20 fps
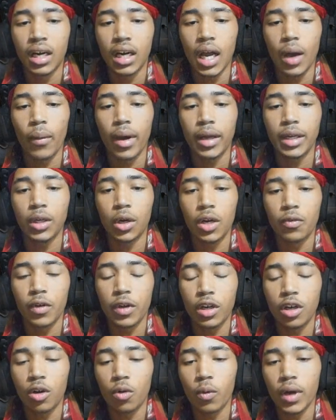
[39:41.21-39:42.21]
Now I don't
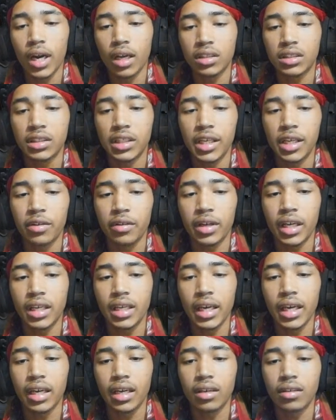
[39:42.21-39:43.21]
even know when I'll see her
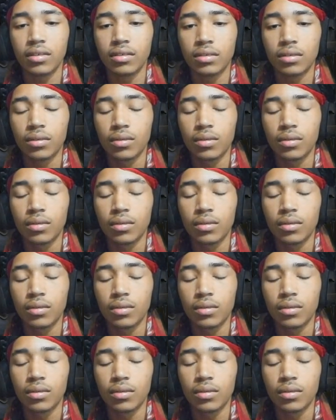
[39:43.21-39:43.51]
again.